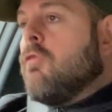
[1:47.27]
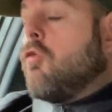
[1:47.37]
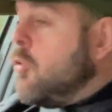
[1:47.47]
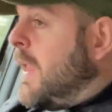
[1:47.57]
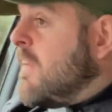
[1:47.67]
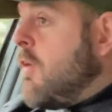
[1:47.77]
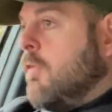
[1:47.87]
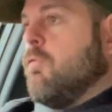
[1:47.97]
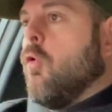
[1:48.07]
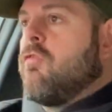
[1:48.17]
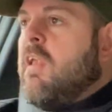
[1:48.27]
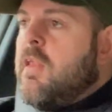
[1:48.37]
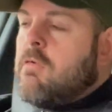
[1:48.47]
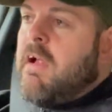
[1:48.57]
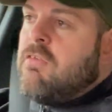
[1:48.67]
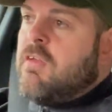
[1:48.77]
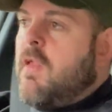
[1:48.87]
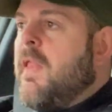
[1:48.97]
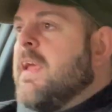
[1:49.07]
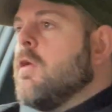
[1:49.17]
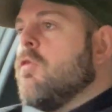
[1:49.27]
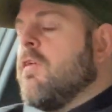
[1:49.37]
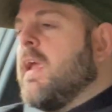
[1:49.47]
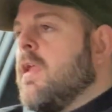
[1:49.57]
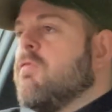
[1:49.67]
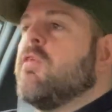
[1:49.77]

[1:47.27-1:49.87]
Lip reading: 2-litre 4-cylinder engine that they're using in a